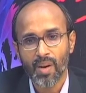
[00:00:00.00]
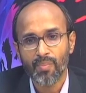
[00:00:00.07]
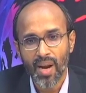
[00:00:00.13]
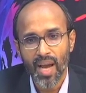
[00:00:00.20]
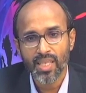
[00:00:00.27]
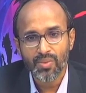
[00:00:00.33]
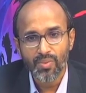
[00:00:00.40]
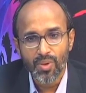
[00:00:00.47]

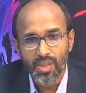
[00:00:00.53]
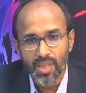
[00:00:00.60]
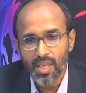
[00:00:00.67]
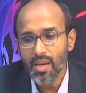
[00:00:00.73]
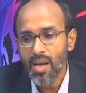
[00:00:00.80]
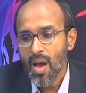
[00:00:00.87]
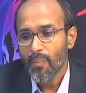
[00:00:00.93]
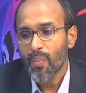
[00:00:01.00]
plans for
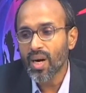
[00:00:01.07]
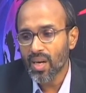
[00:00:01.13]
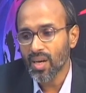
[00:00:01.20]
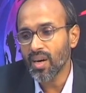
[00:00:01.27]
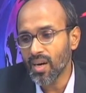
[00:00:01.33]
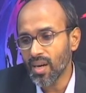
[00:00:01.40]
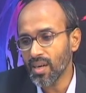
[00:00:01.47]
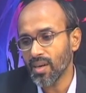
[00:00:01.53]
the
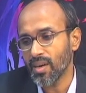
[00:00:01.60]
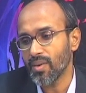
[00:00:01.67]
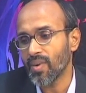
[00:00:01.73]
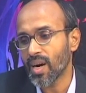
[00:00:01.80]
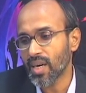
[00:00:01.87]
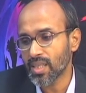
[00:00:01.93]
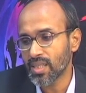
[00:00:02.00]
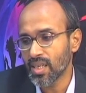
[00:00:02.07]
particular
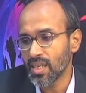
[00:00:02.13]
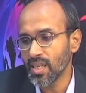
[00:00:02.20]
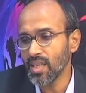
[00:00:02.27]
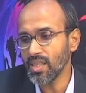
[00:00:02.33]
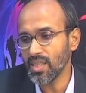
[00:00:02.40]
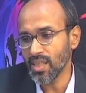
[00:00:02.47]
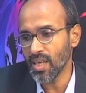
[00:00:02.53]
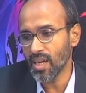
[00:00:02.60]
watershed
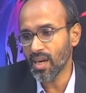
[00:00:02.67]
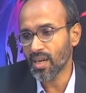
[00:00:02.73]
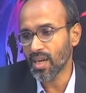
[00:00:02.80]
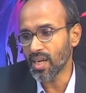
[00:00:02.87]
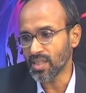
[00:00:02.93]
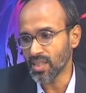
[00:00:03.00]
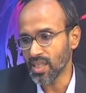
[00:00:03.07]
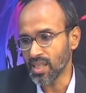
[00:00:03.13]
is
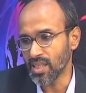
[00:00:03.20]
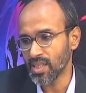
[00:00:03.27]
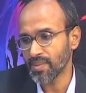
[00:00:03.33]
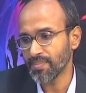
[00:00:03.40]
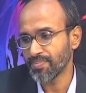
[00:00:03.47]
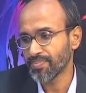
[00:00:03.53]
concerned.